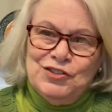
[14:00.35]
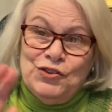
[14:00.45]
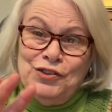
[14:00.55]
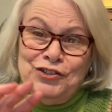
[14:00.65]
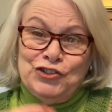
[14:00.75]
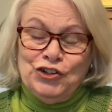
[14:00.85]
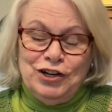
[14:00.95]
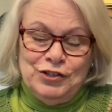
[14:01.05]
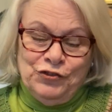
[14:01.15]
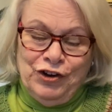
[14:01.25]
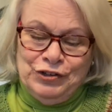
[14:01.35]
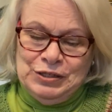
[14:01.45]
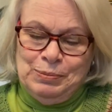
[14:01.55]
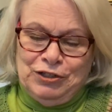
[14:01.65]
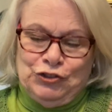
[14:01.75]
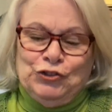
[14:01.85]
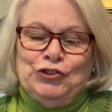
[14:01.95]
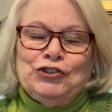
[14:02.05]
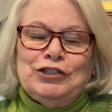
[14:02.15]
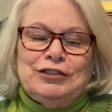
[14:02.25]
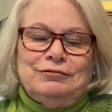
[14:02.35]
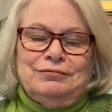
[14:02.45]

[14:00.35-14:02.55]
So this yarn is very special yarn.